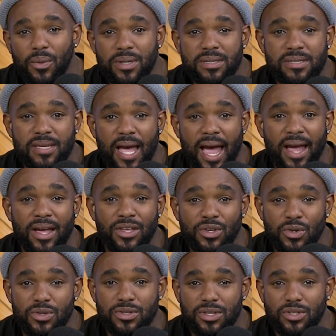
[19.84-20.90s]
with Sire and
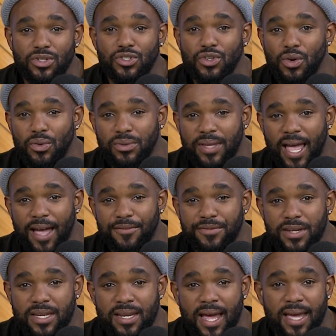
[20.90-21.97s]
used it to troll
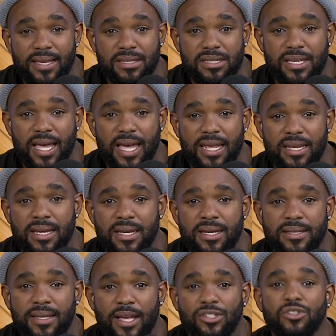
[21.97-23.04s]
Daphne. Now, he said,
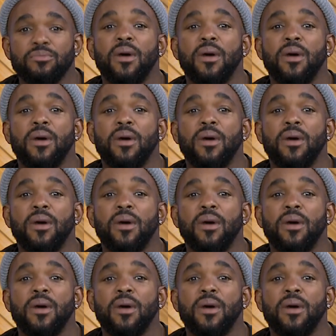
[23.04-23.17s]
that's your